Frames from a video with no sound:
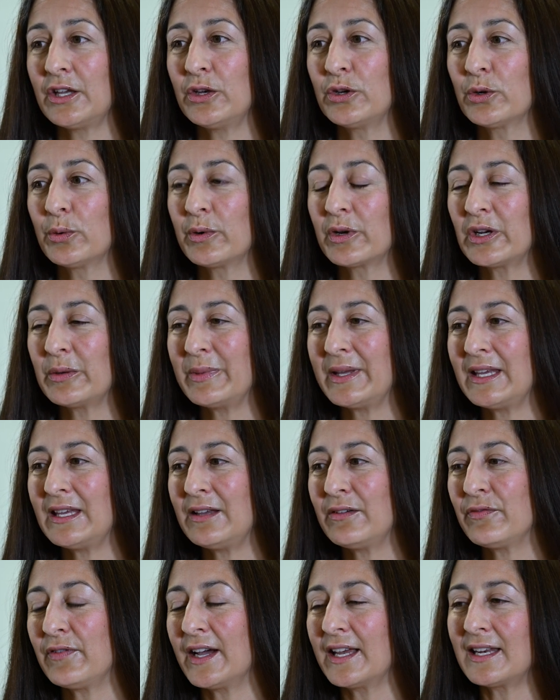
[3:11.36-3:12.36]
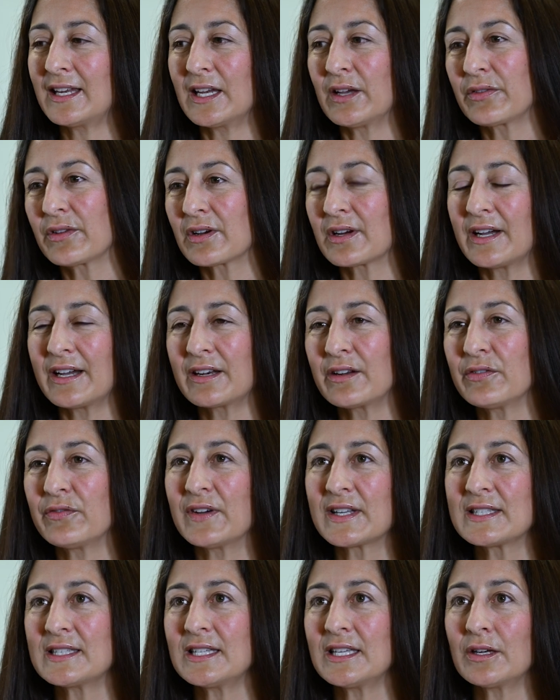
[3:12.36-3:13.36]
you don't want to be finding out they're kind of
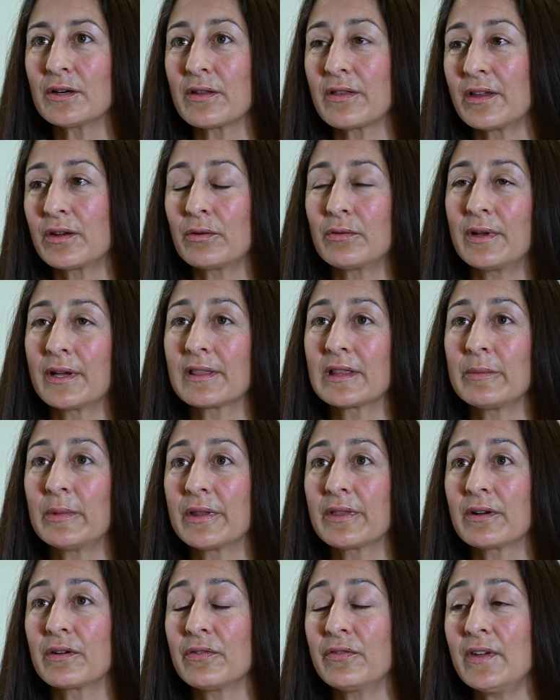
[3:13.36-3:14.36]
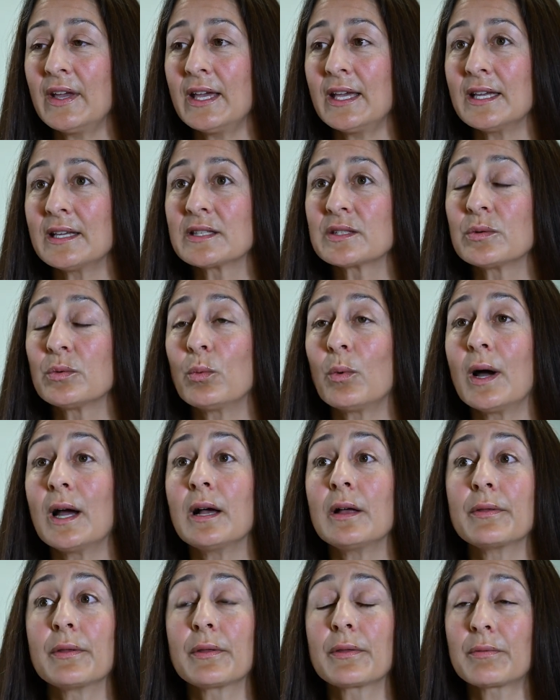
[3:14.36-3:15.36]
futzy or they don't like them on their face
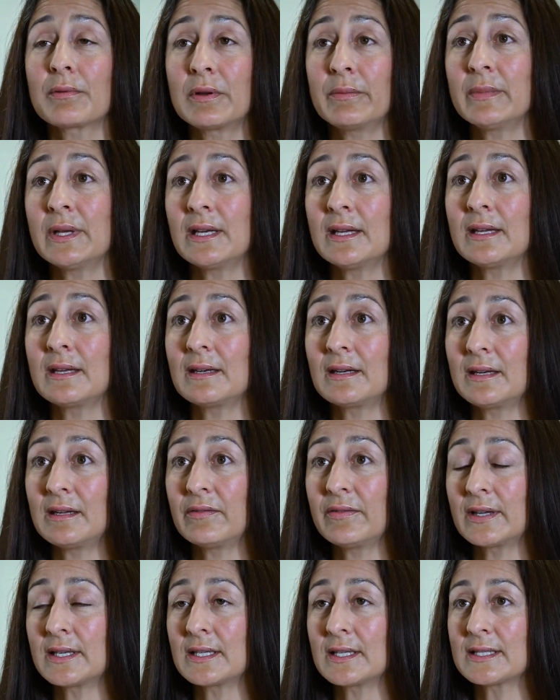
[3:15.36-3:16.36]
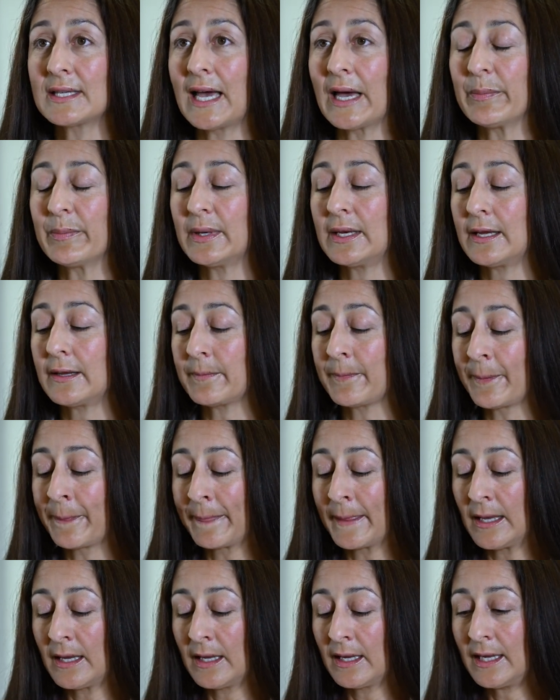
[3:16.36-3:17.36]
while the three minute event is happening
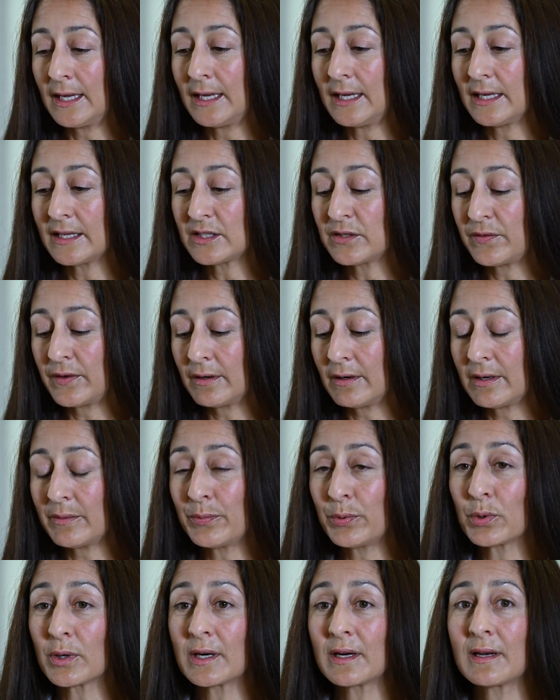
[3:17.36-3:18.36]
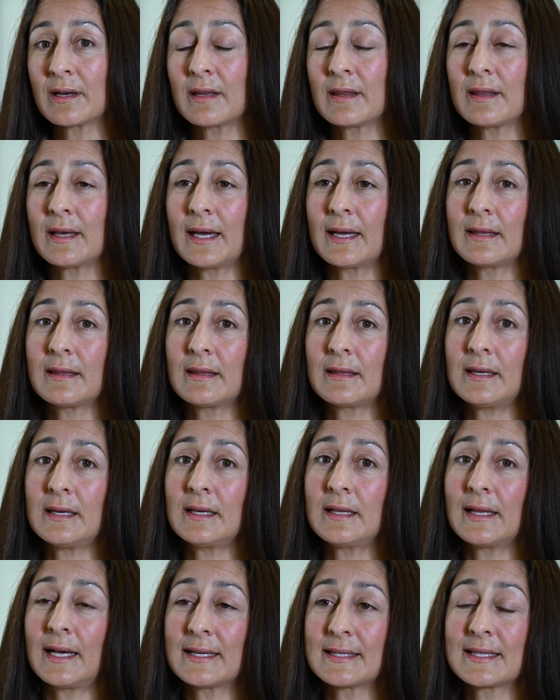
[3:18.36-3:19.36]
it's very important that the
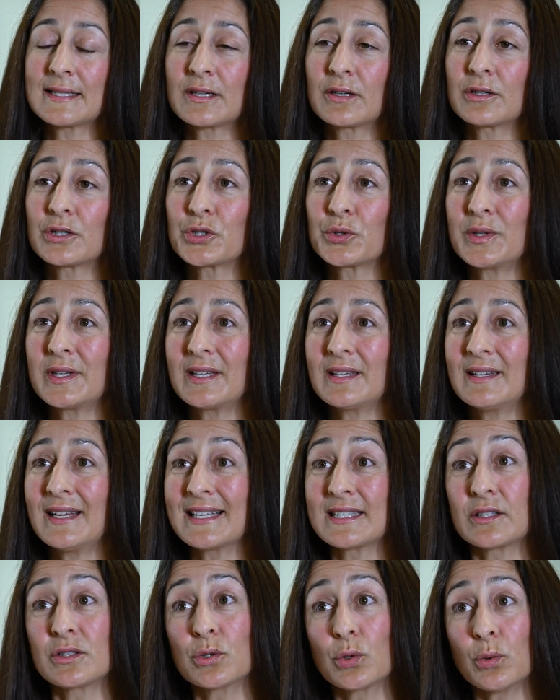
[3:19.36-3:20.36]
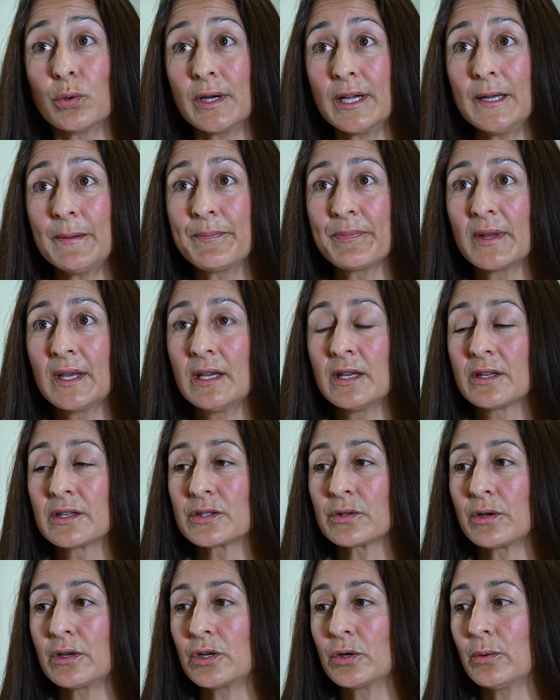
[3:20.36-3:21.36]
glasses aren't treated as a toy.
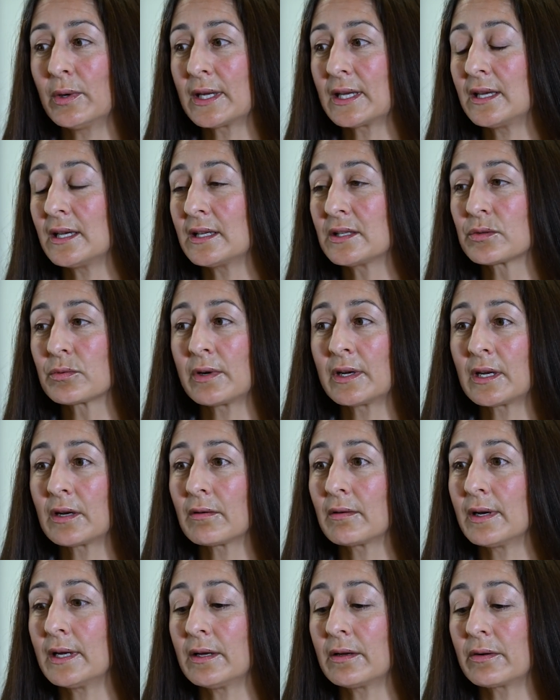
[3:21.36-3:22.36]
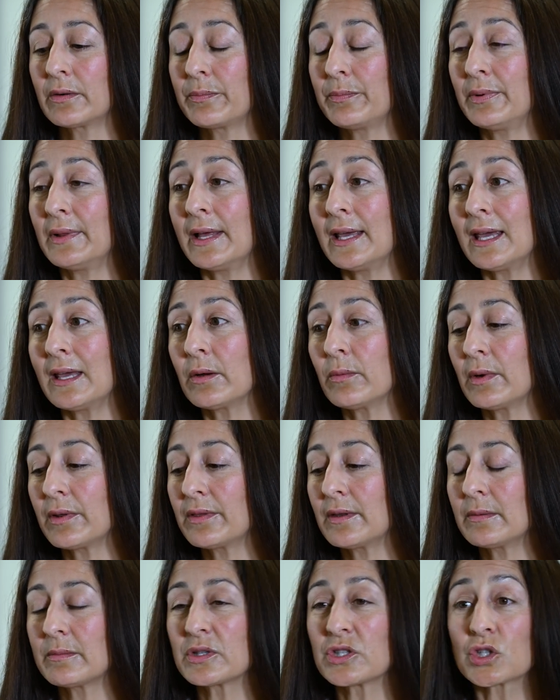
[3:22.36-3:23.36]
So you don't want kids running around playing with
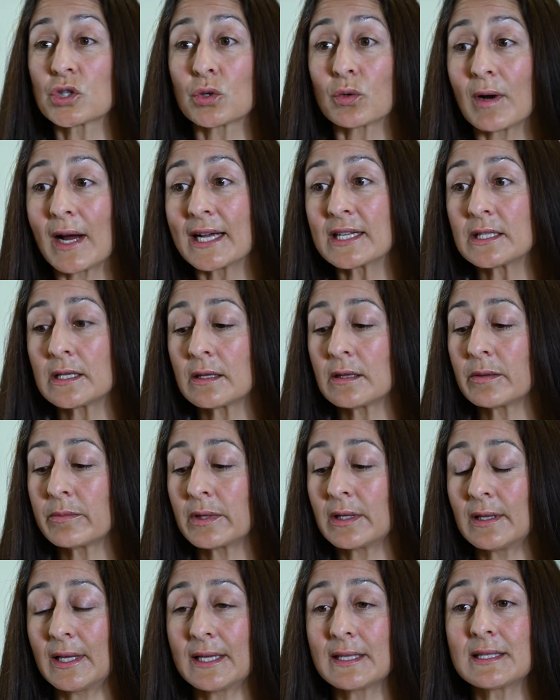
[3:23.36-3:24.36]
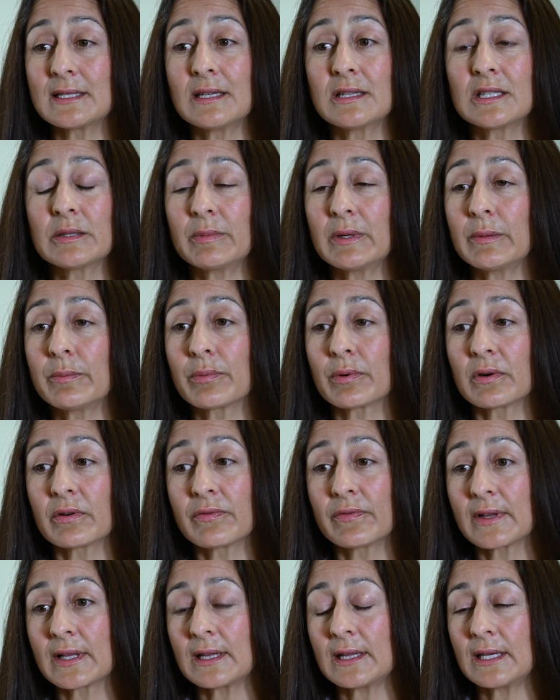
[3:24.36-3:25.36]
them, scratching them. The lens need to be
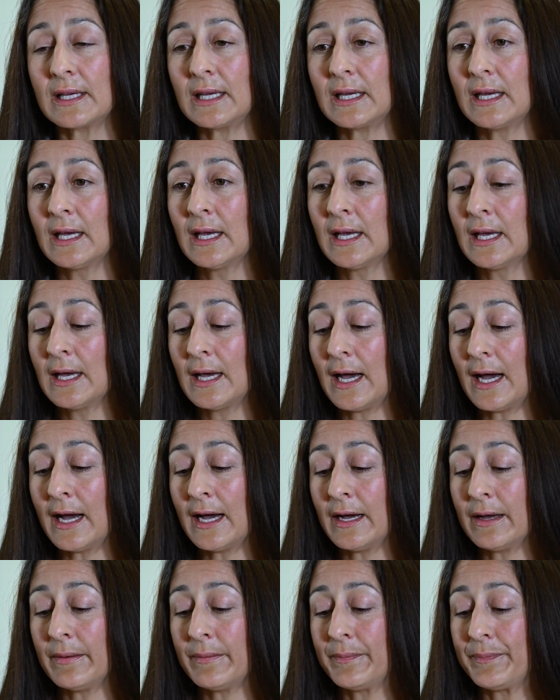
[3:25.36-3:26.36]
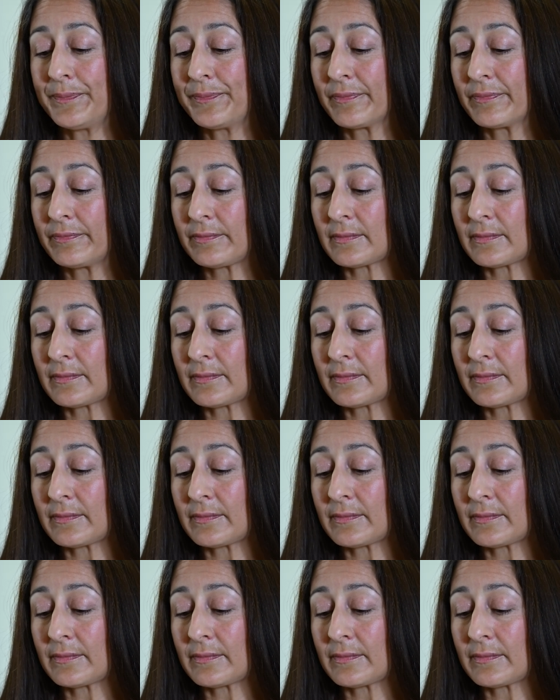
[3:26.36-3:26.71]
perfectly um,